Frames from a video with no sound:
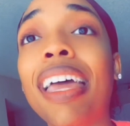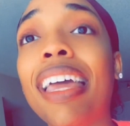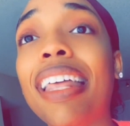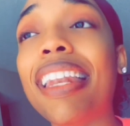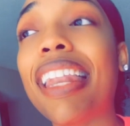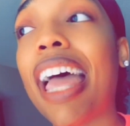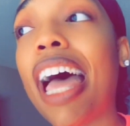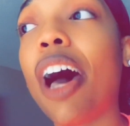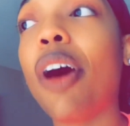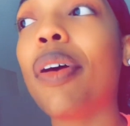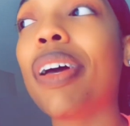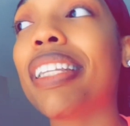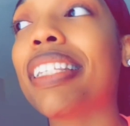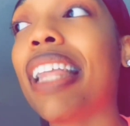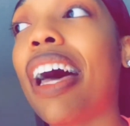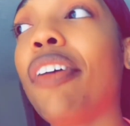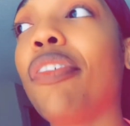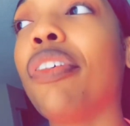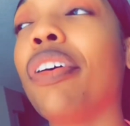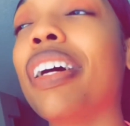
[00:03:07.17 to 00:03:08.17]
Now it's
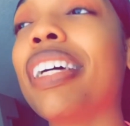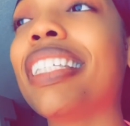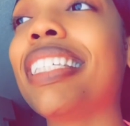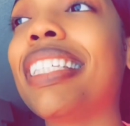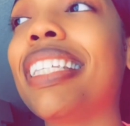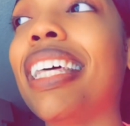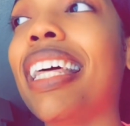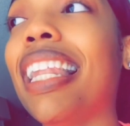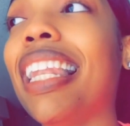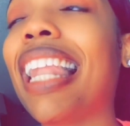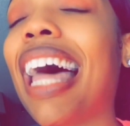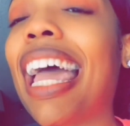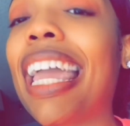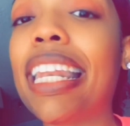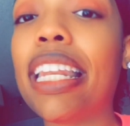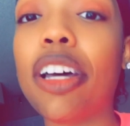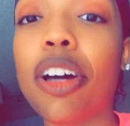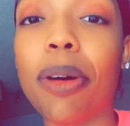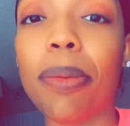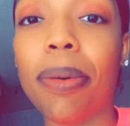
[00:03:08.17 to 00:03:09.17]
not for us to
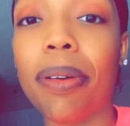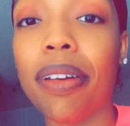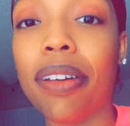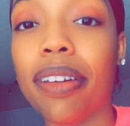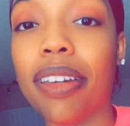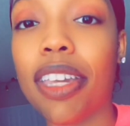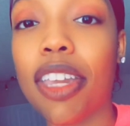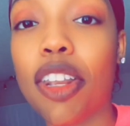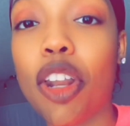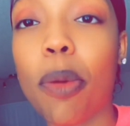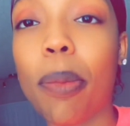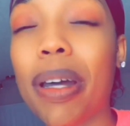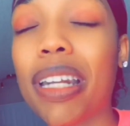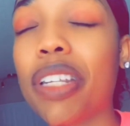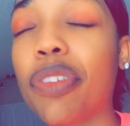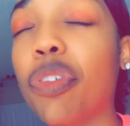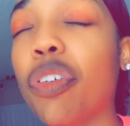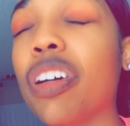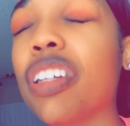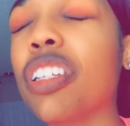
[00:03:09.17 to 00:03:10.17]
lighten up, you know, but
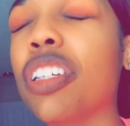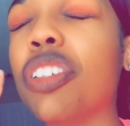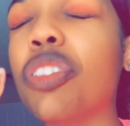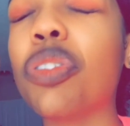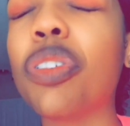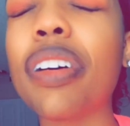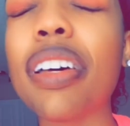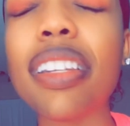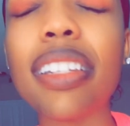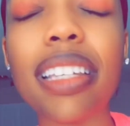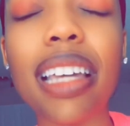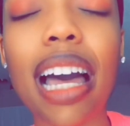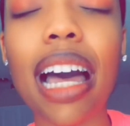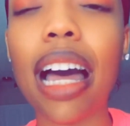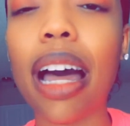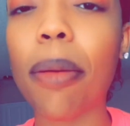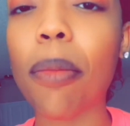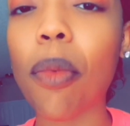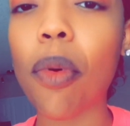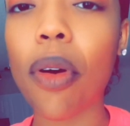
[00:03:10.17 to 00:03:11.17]
it's for us to trust
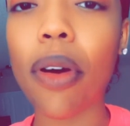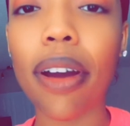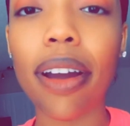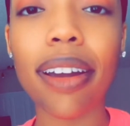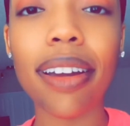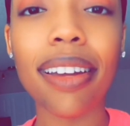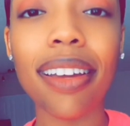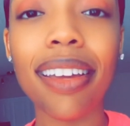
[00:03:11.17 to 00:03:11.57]
God more,